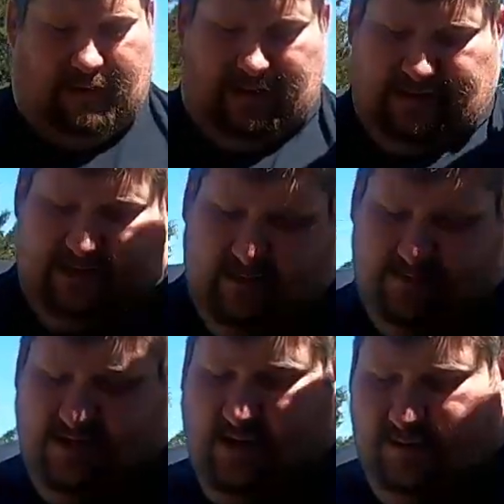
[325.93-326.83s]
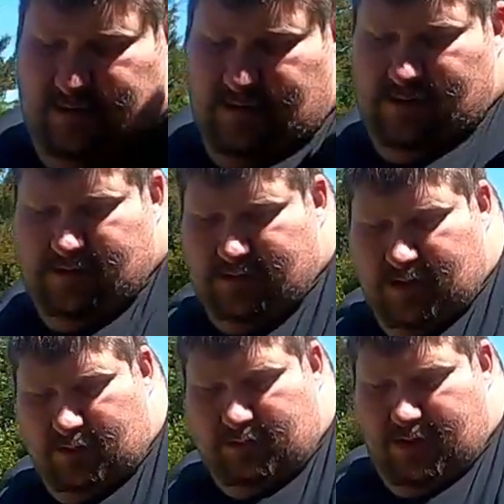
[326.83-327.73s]
Like Jacob said earlier,
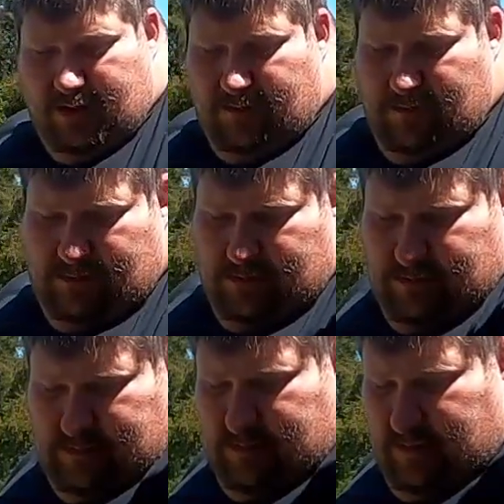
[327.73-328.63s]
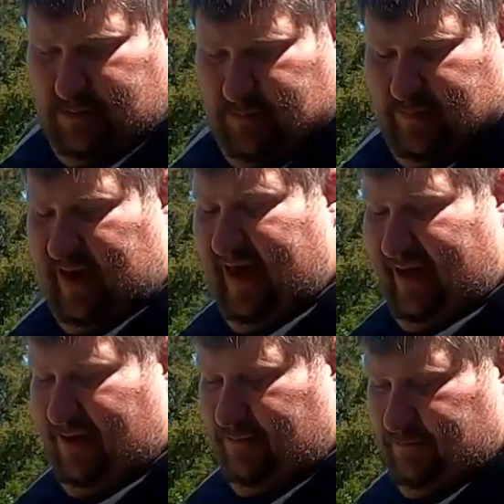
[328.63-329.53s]
don't rub, pat.